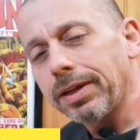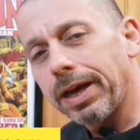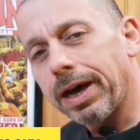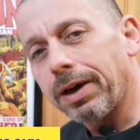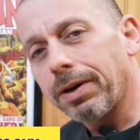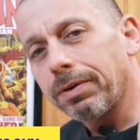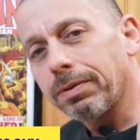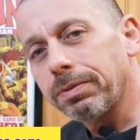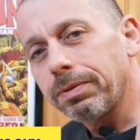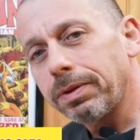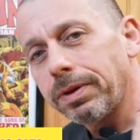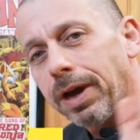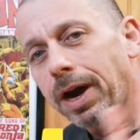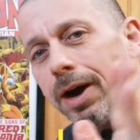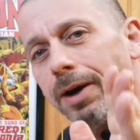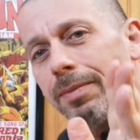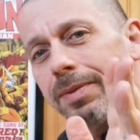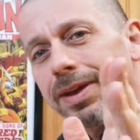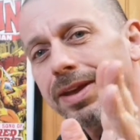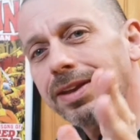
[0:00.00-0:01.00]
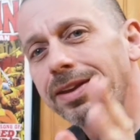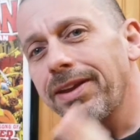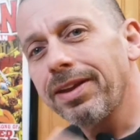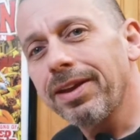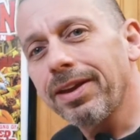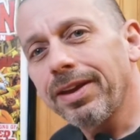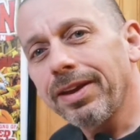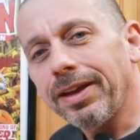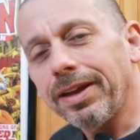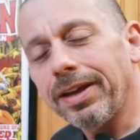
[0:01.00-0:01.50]
Now, Namman
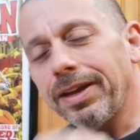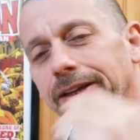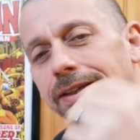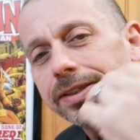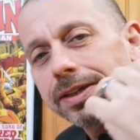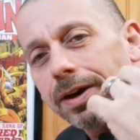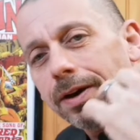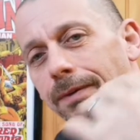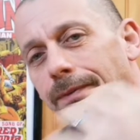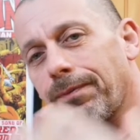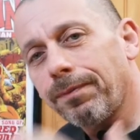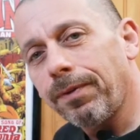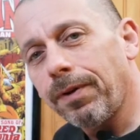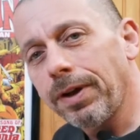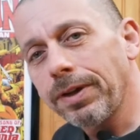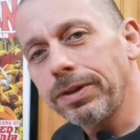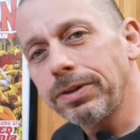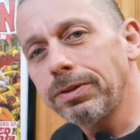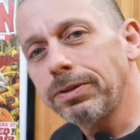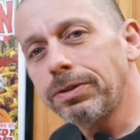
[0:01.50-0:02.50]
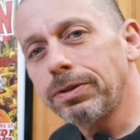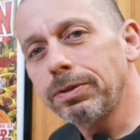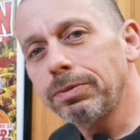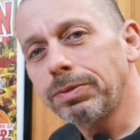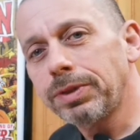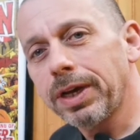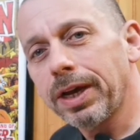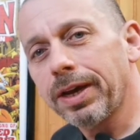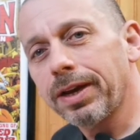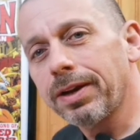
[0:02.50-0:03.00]
is a fun
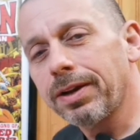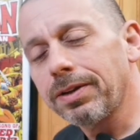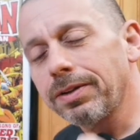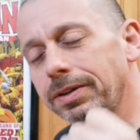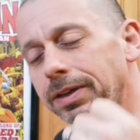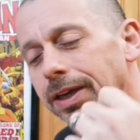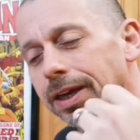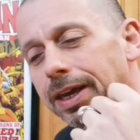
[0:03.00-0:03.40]
YouTube channel.